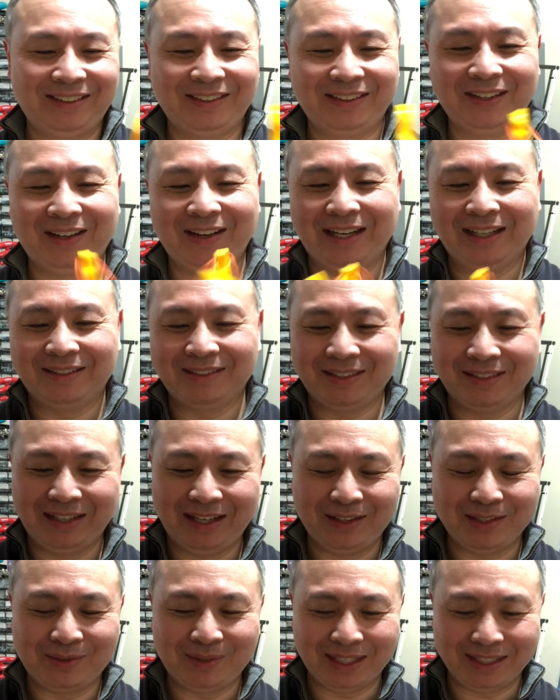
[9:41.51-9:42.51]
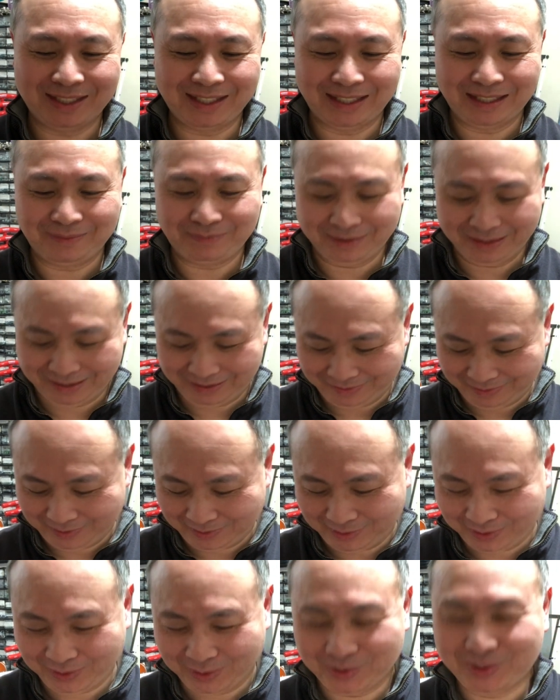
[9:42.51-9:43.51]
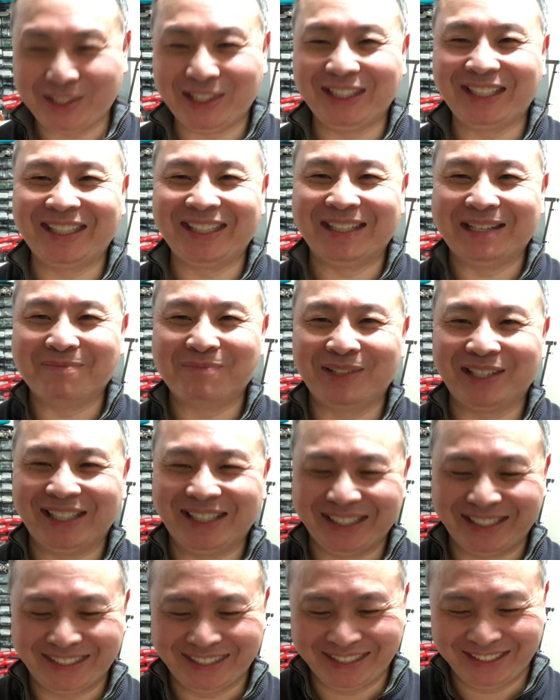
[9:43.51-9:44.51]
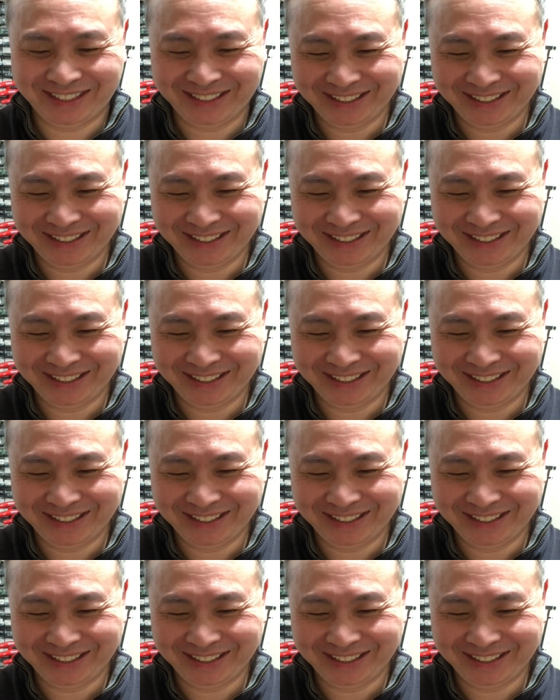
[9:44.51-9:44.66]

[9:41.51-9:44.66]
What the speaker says: All right, so now it's right side up, and we'll click it in place.